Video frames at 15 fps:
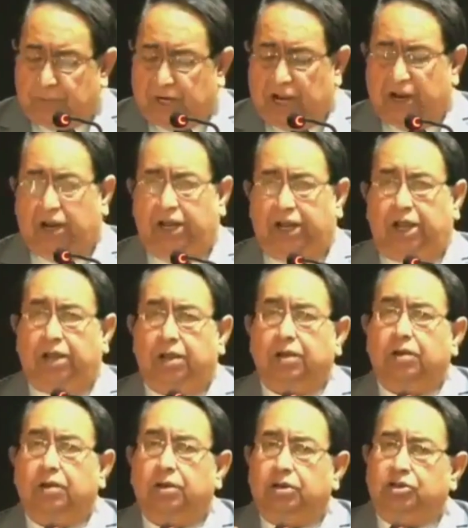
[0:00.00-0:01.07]

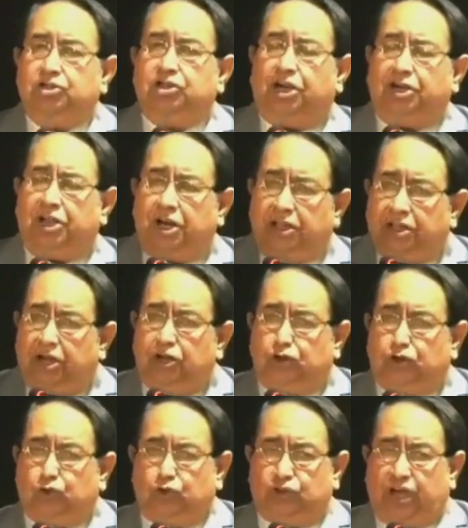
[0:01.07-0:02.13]
Similarly, certain
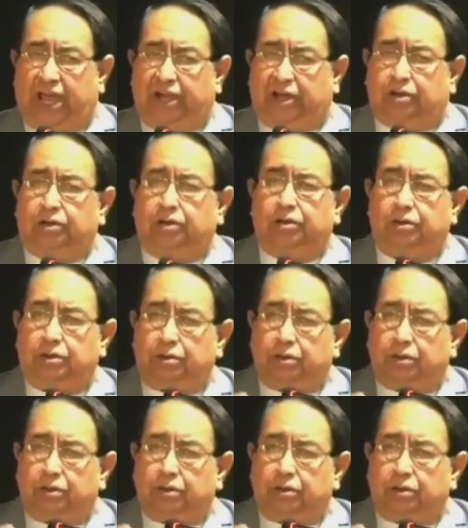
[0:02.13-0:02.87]
other issues like